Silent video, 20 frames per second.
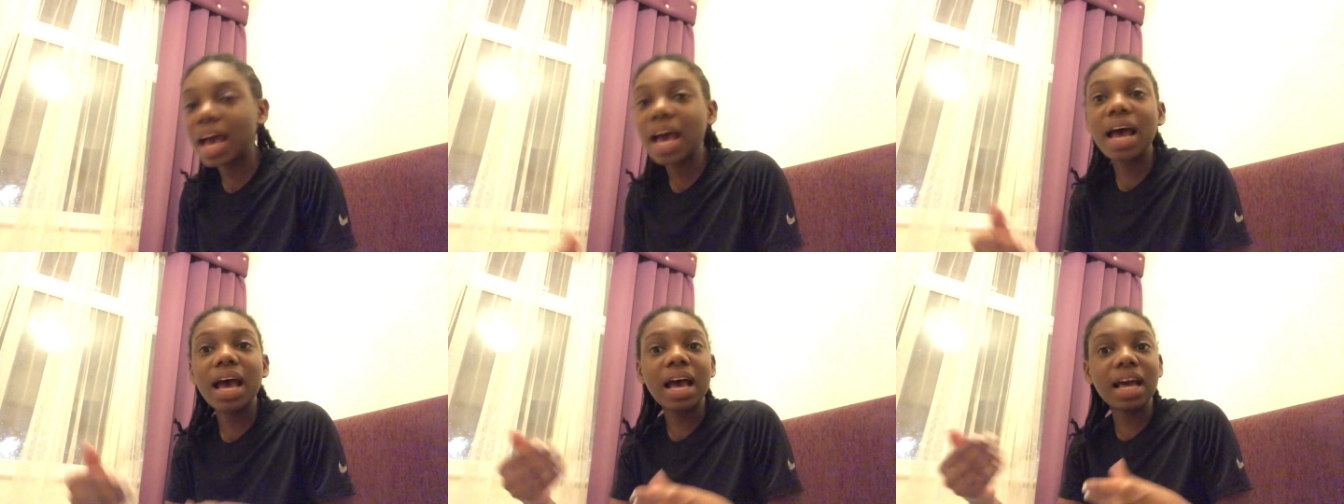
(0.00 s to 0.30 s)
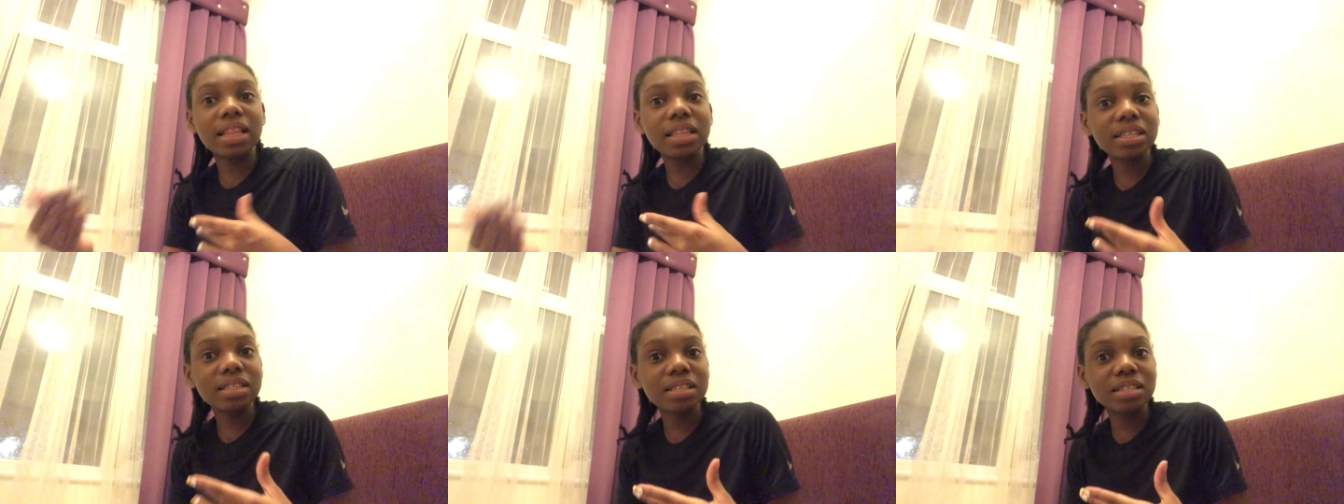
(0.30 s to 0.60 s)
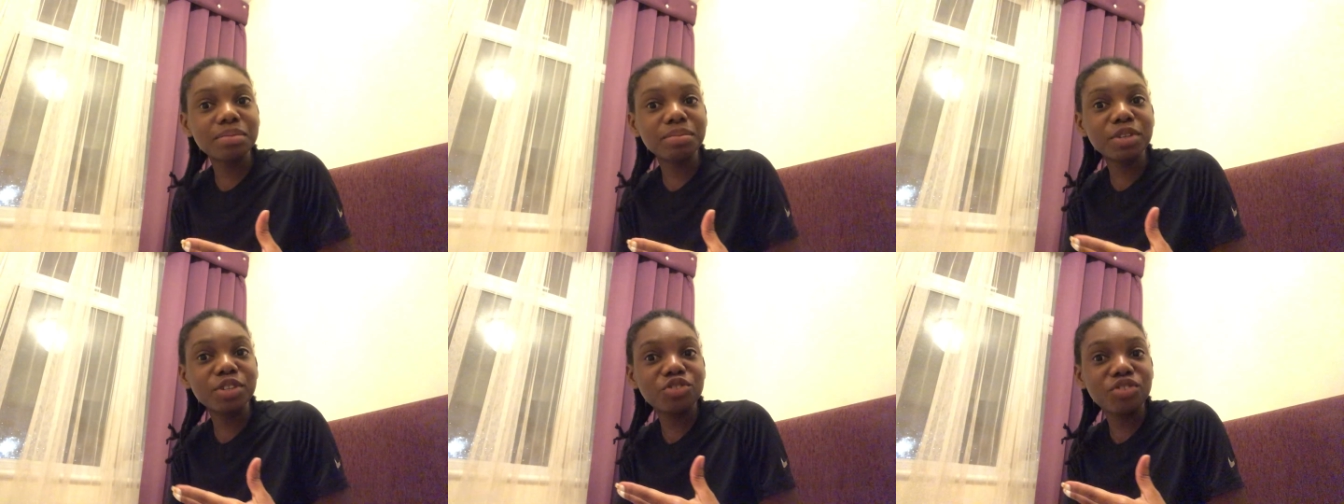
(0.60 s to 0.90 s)
and this is
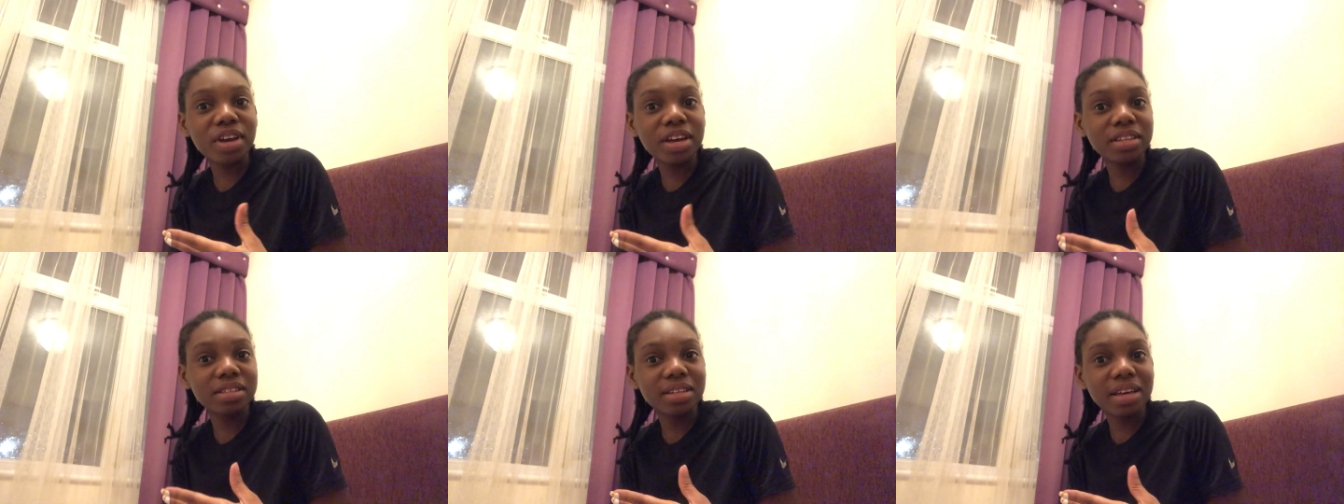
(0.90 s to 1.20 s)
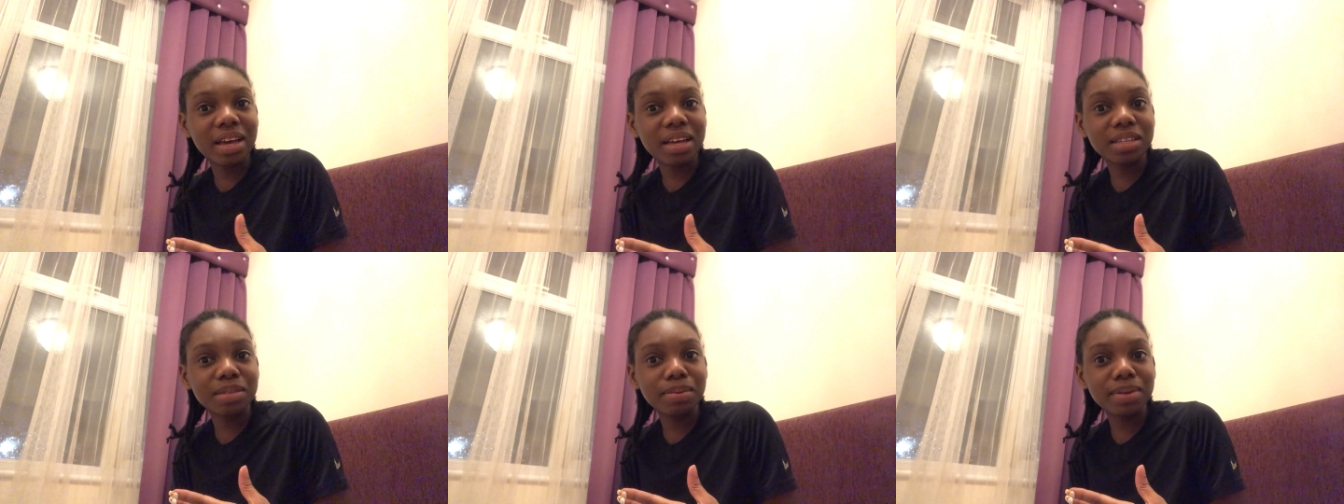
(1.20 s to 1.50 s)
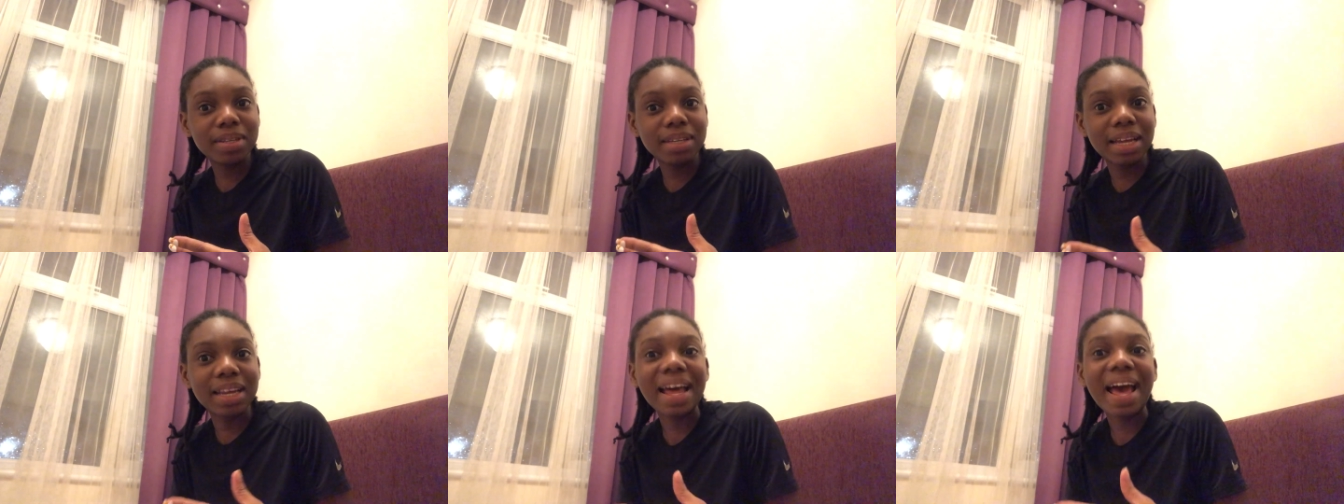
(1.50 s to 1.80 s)
me trying to
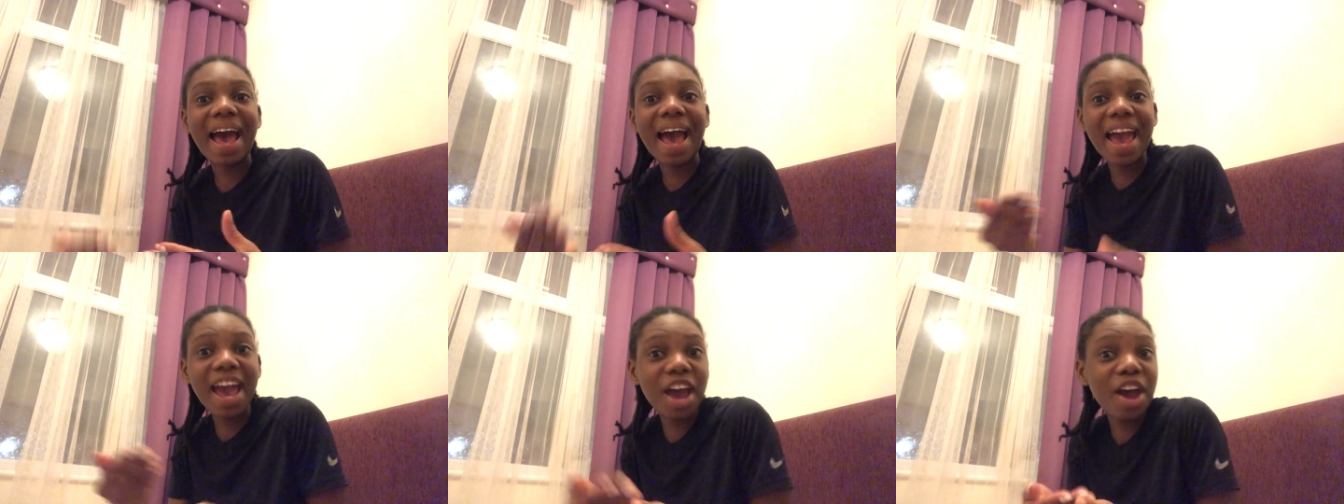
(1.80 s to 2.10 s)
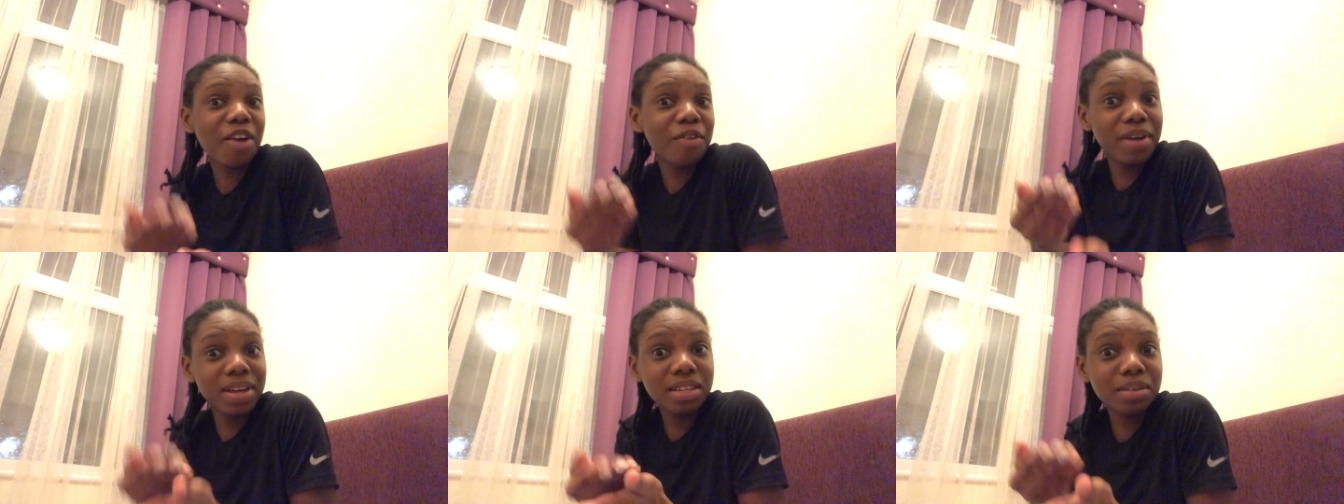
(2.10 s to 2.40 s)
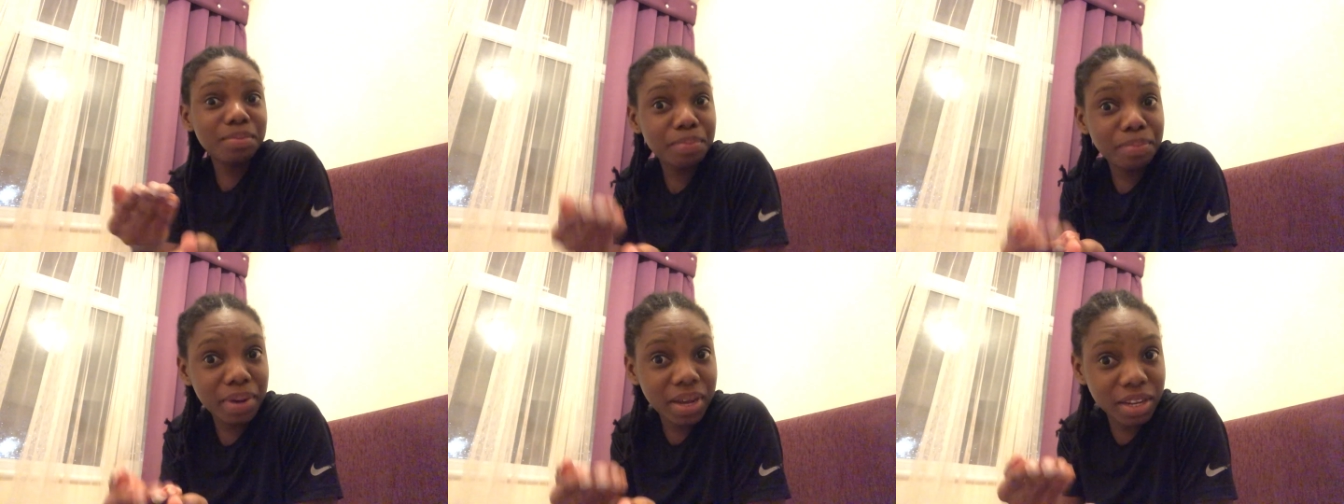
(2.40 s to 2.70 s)
explain that I had already
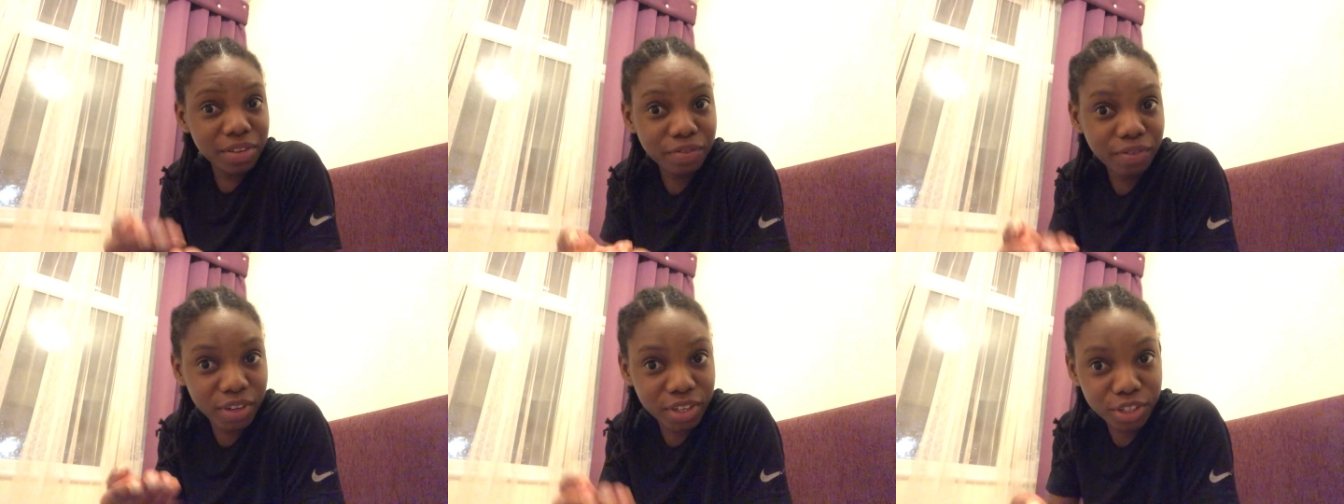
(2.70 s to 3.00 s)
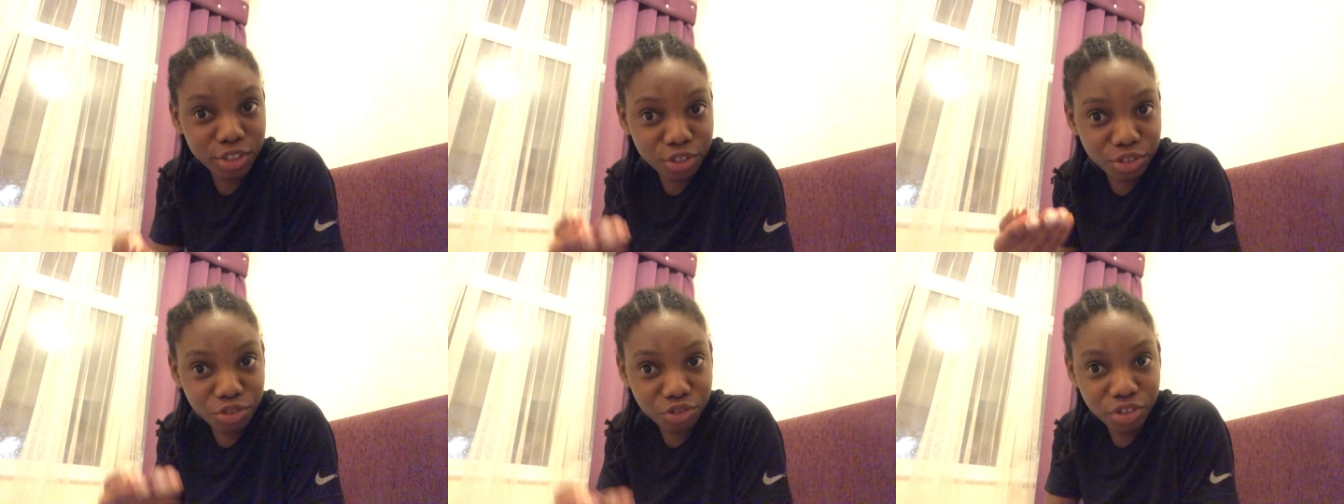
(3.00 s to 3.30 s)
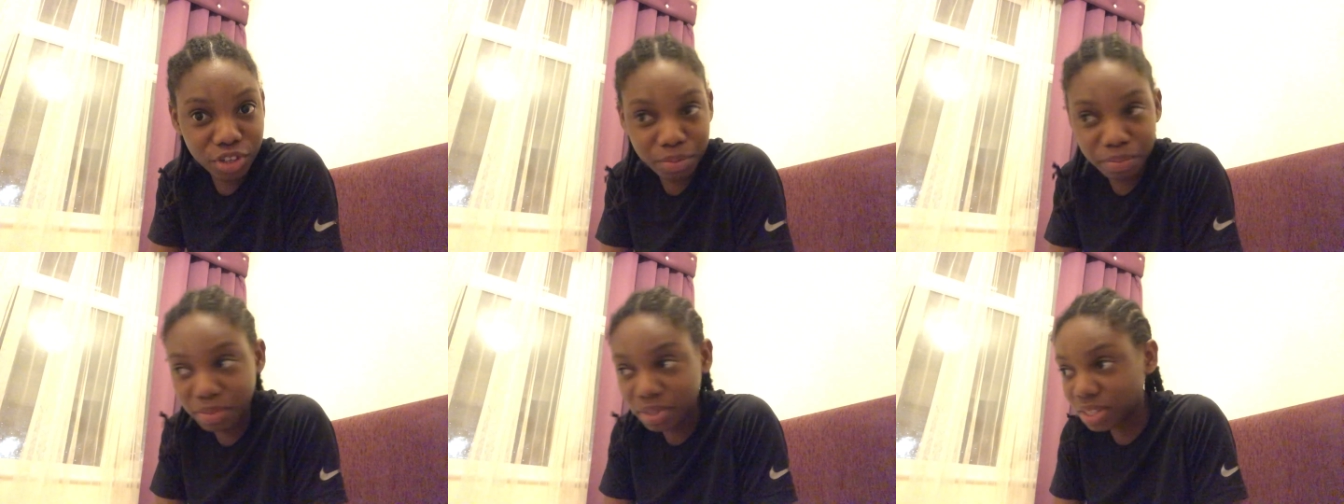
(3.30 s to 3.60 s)
paid for this trip.